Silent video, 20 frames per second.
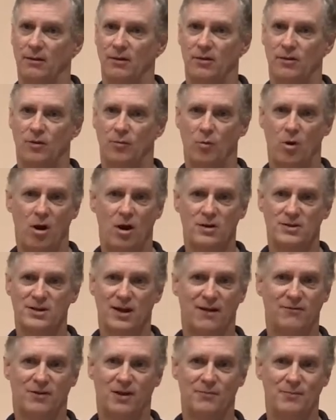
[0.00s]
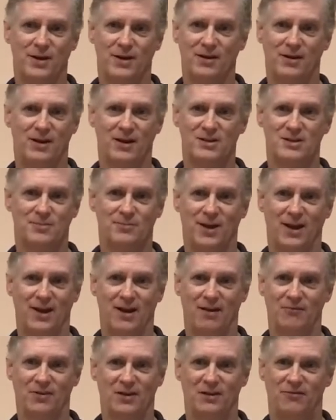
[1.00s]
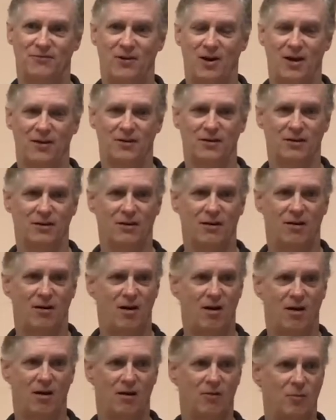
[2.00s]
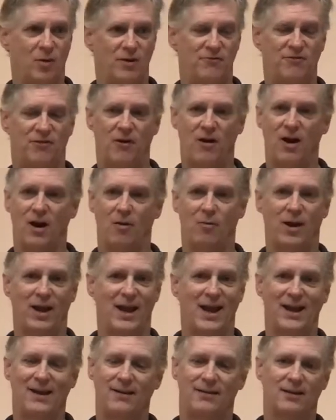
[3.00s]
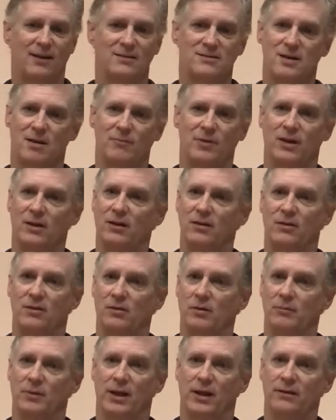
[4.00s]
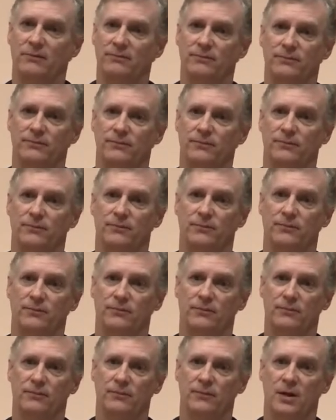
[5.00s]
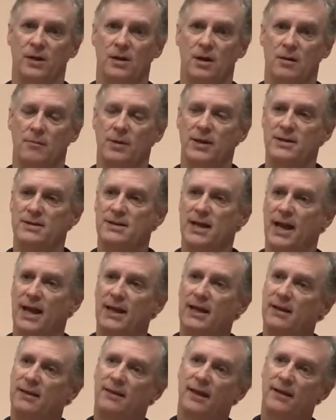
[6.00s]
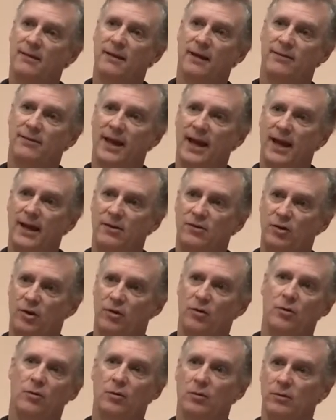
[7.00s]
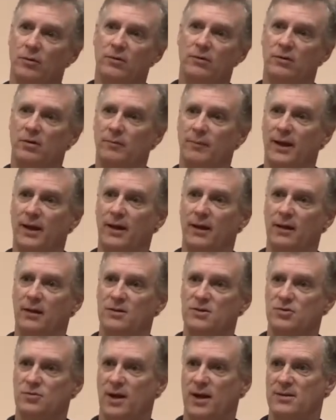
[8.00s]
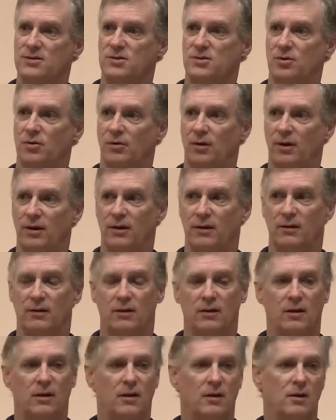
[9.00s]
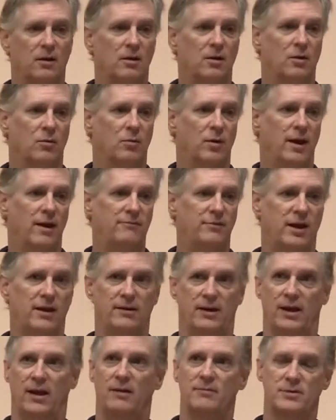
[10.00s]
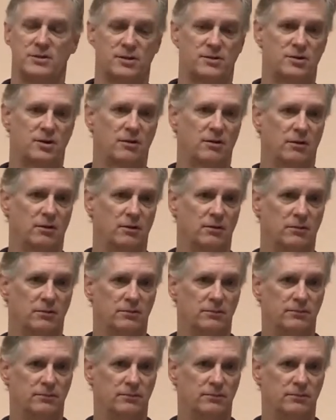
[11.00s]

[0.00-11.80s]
The wrongs I've committed against my heavenly father are, would far outweigh anything somebody could do to me. Because anything that they do to me is transitory. What I've done to him is eternal.